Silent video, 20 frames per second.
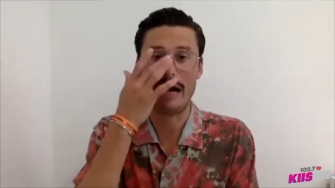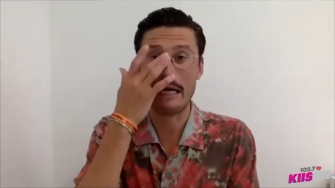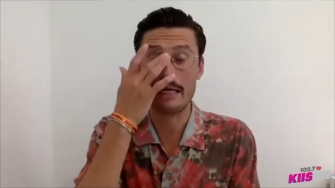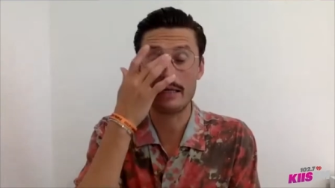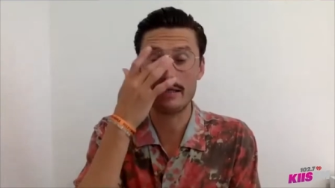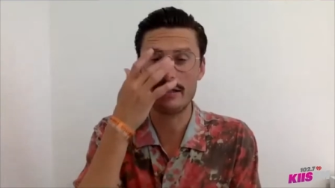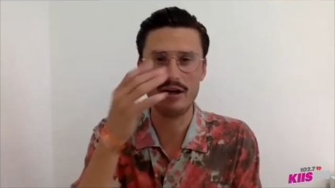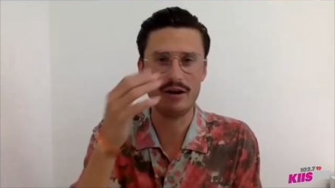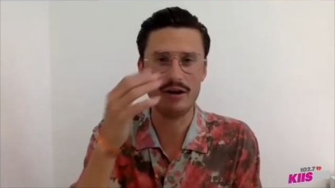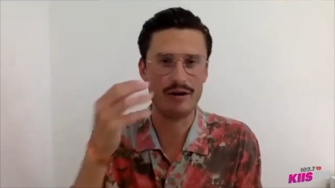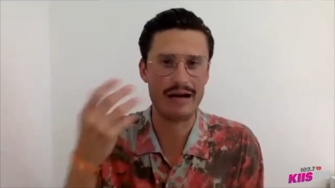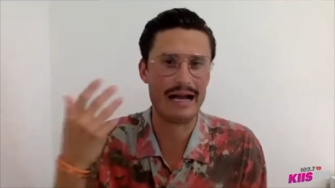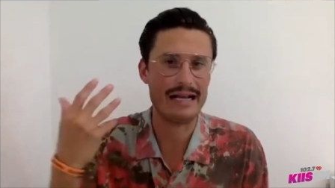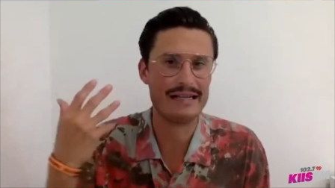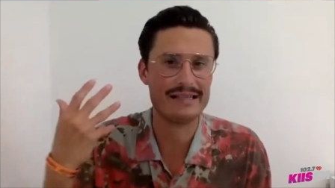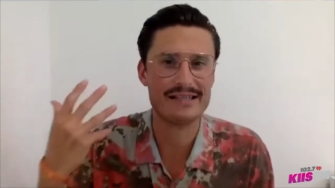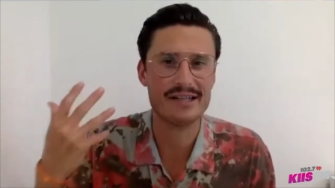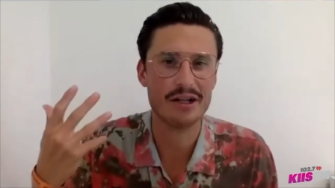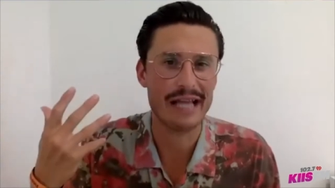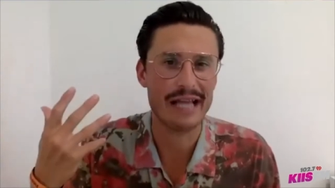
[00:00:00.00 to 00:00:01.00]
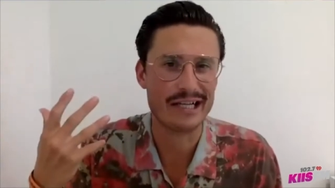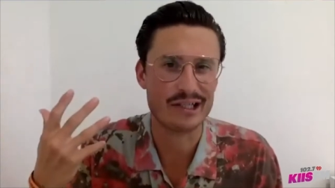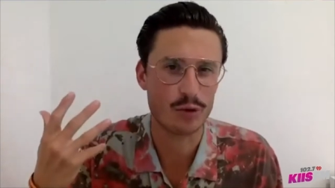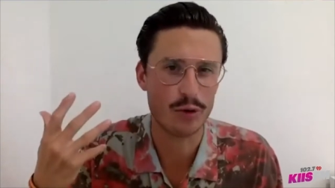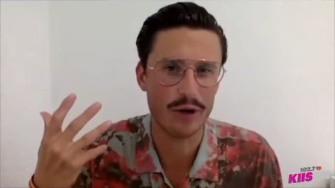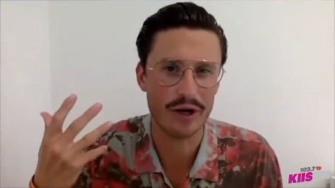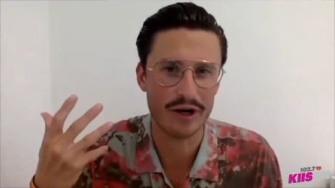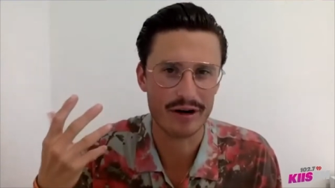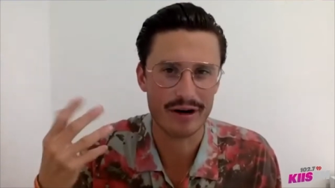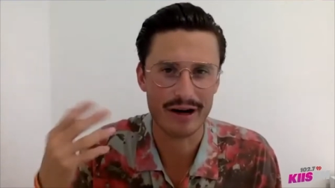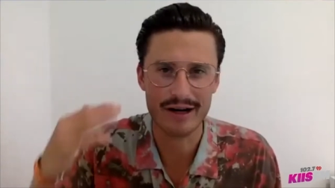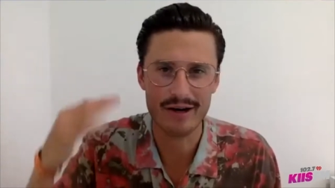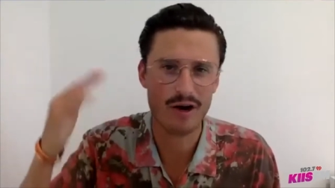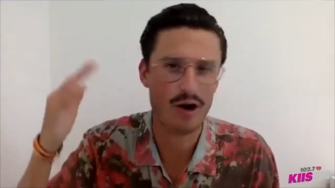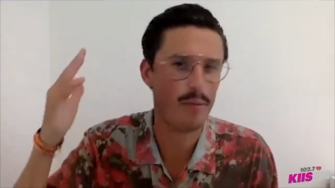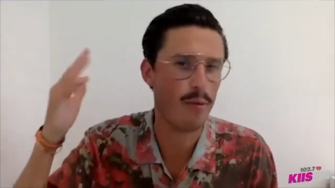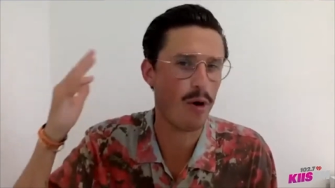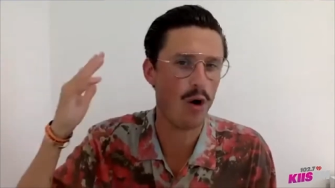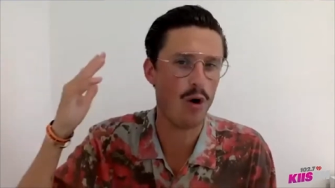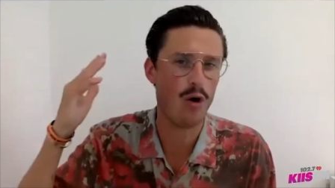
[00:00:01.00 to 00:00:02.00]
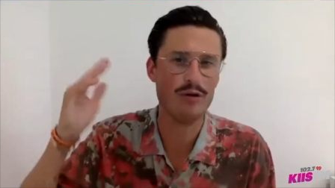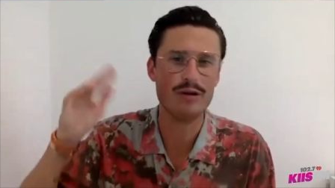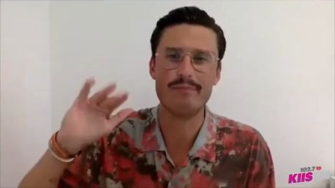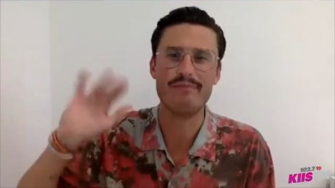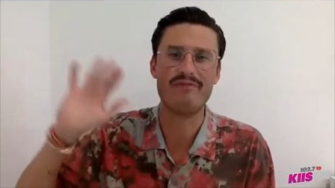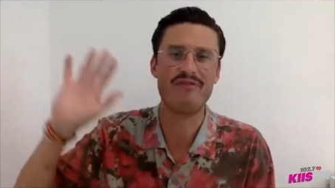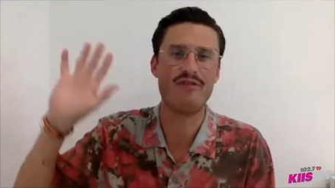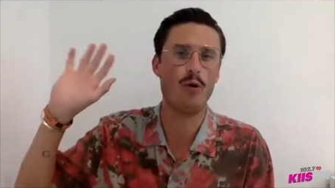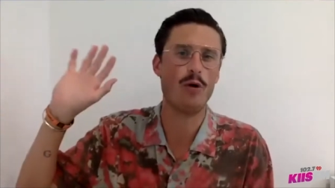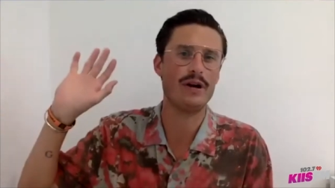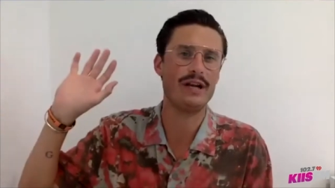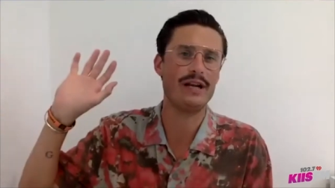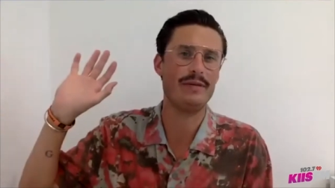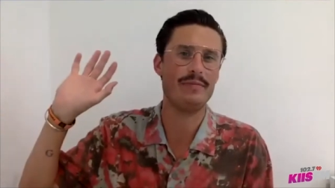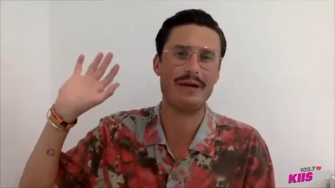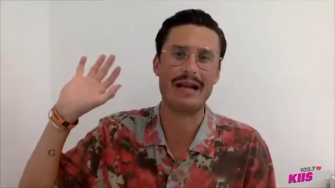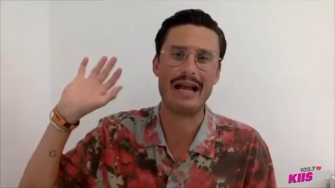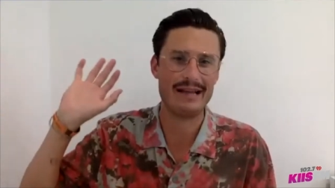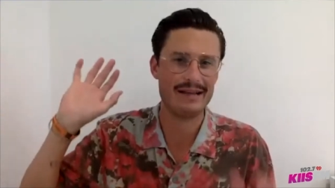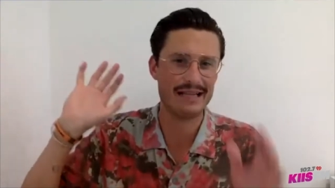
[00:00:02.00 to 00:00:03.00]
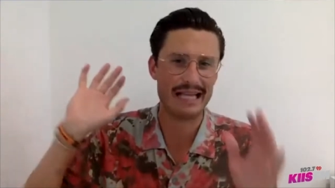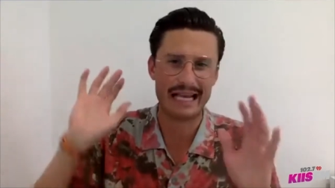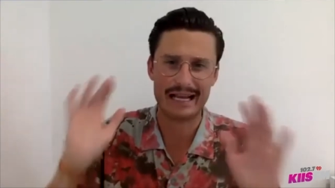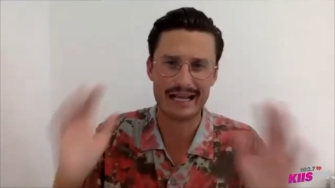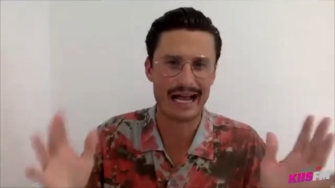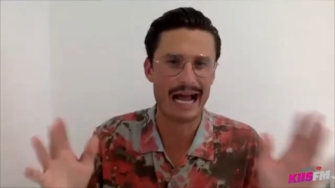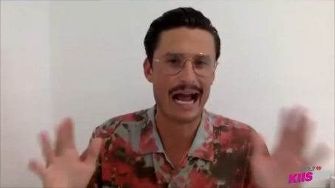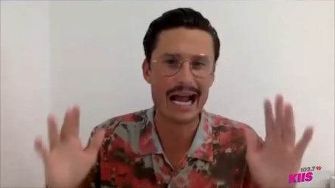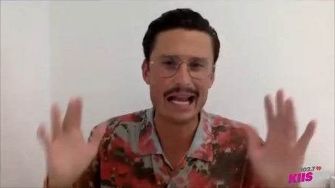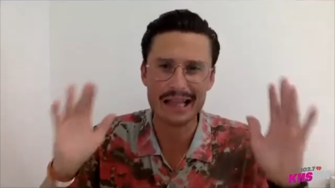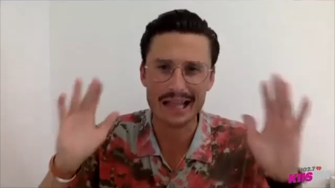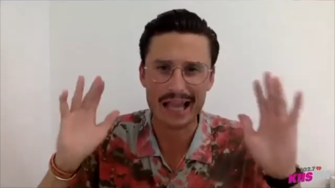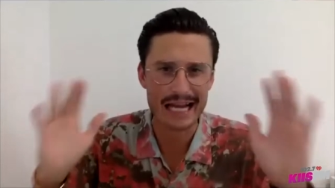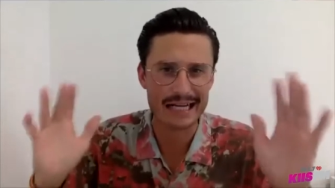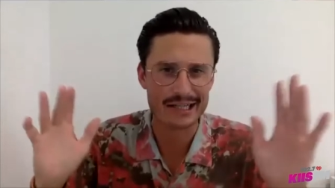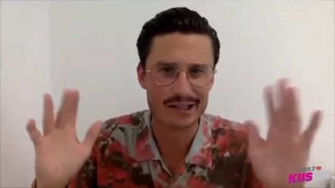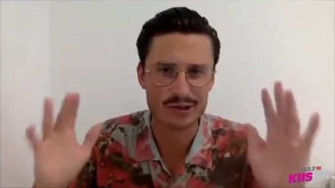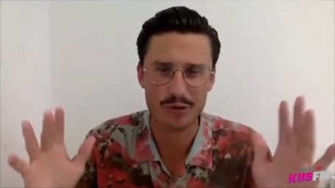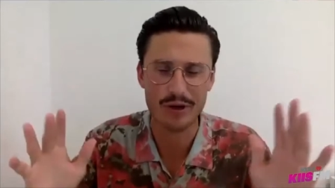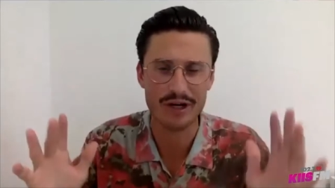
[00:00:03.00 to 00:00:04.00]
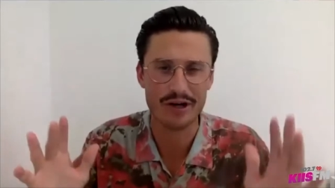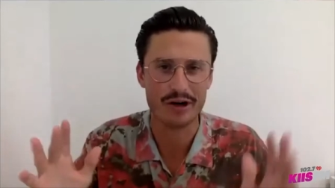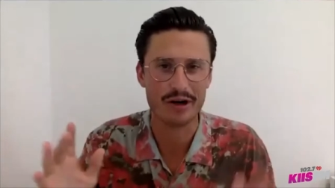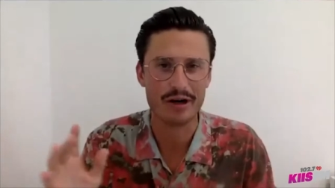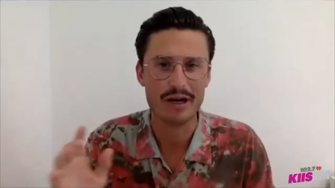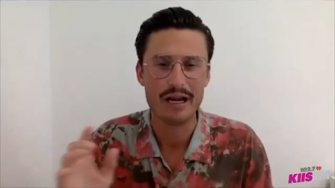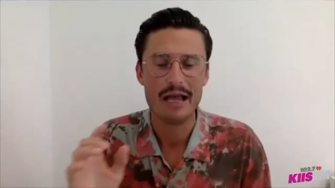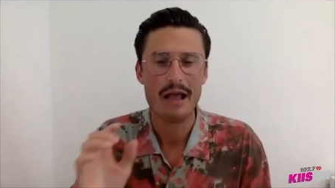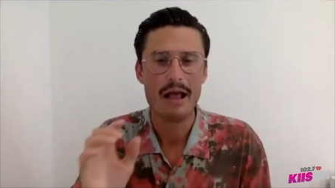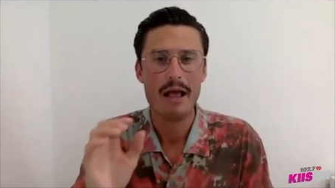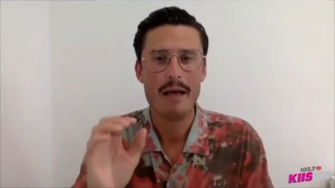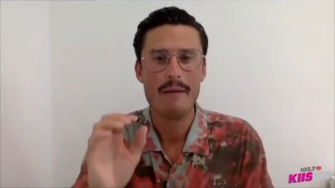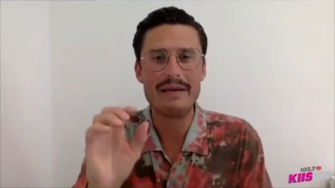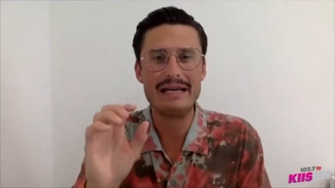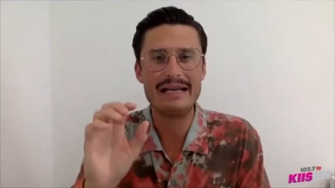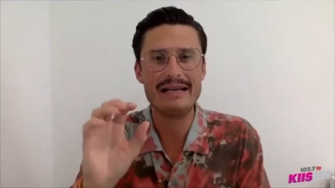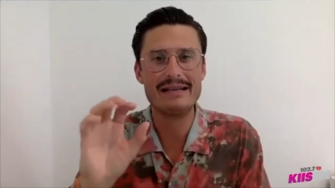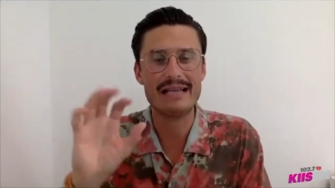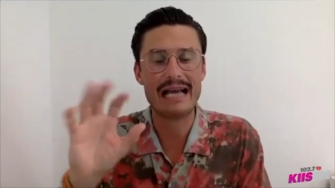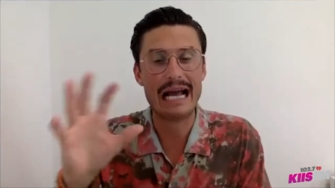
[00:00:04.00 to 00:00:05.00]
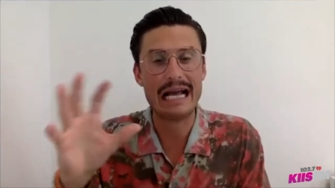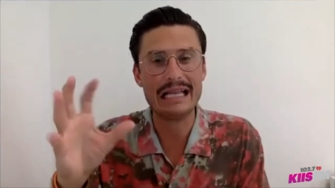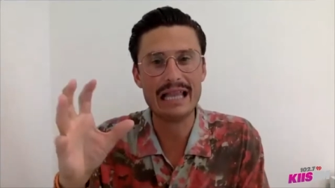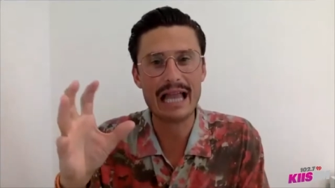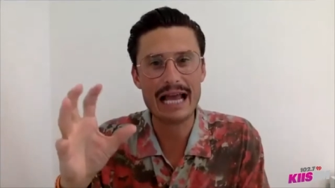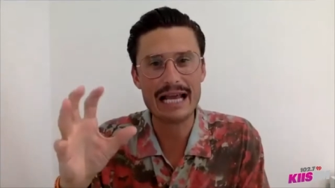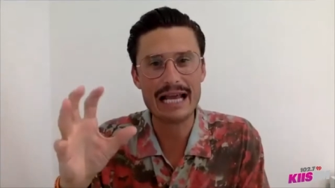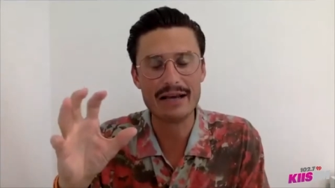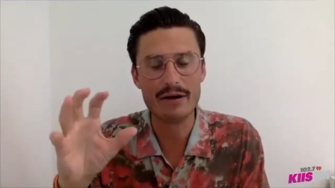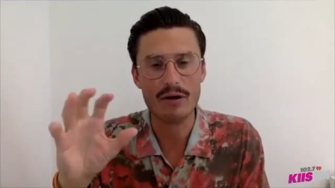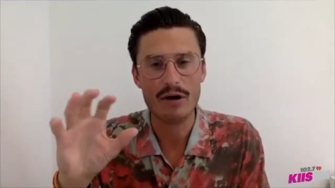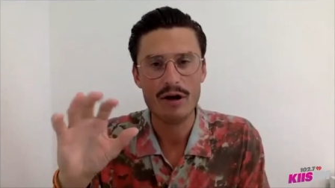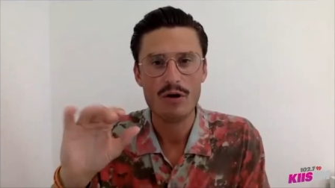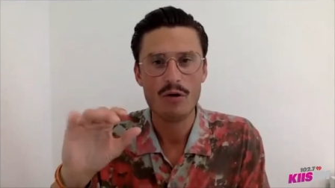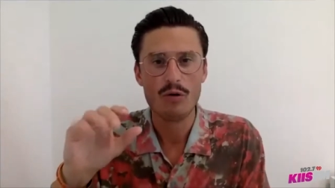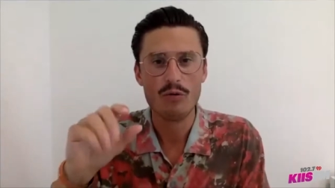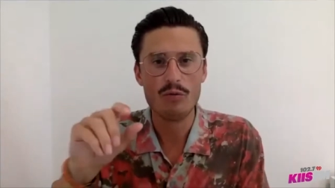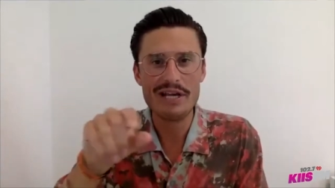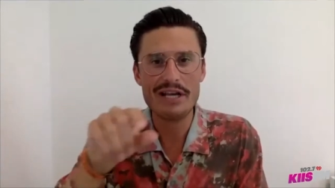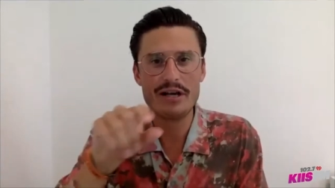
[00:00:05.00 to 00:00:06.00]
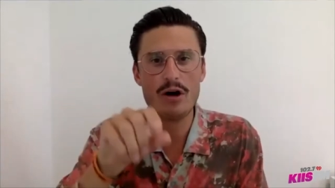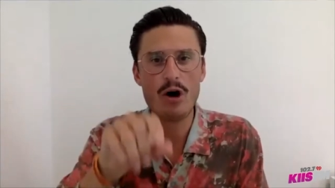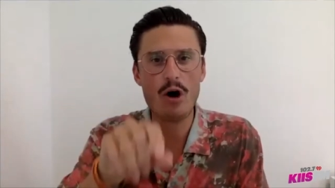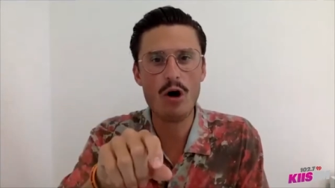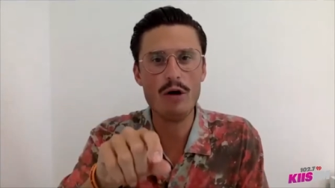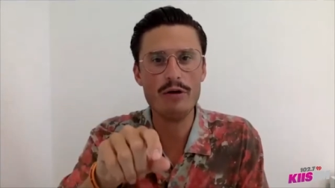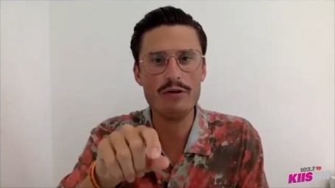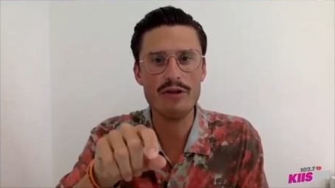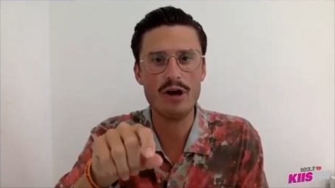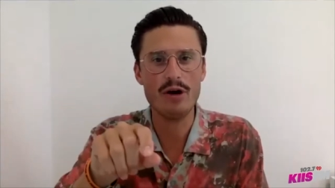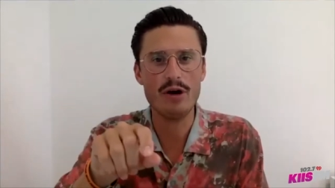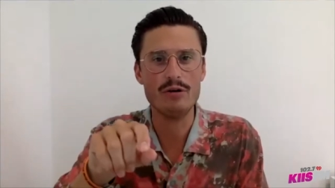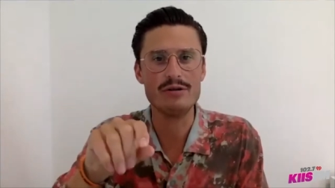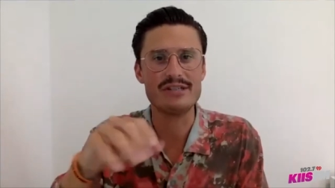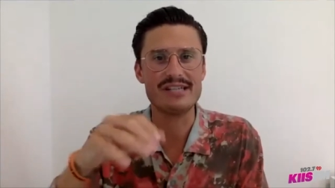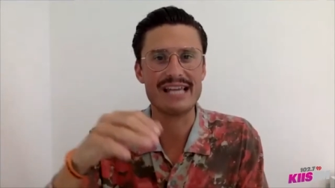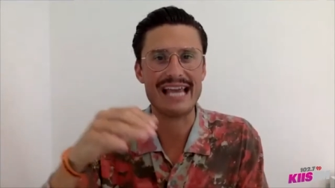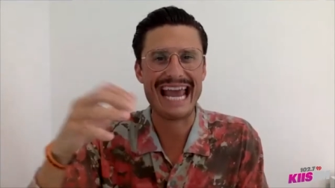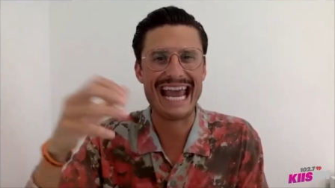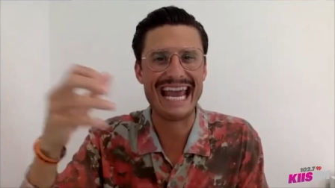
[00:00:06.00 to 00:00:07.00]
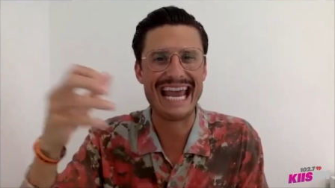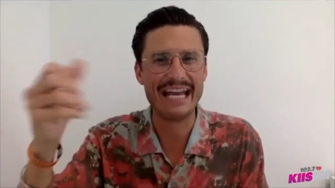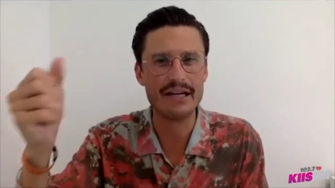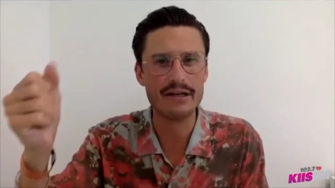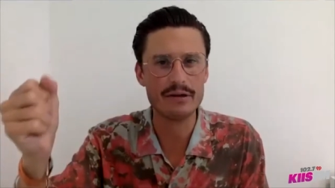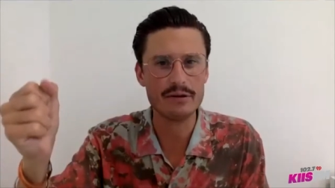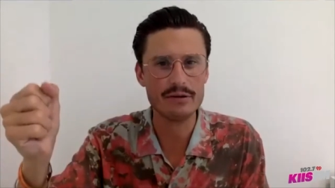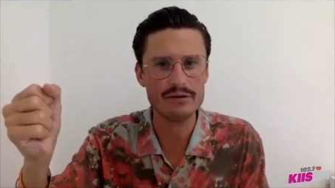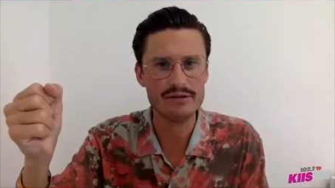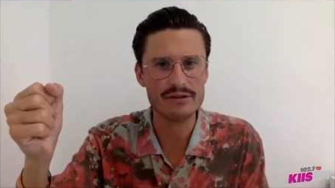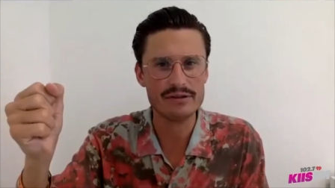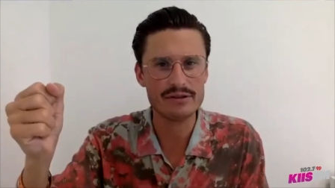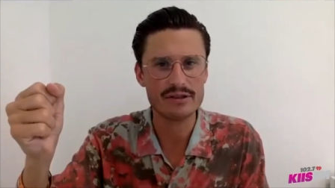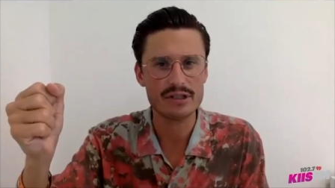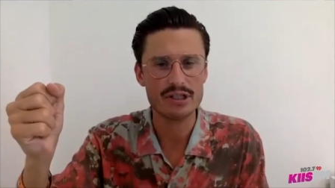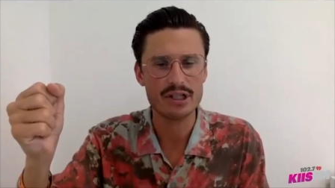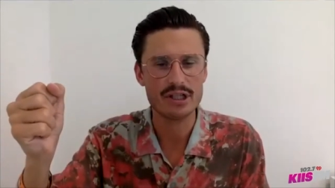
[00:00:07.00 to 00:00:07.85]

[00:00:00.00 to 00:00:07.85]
I, you know, I still like Twitter. I know I'm old, I'm 40, but I like, I like Twitter because I like, we call those handles.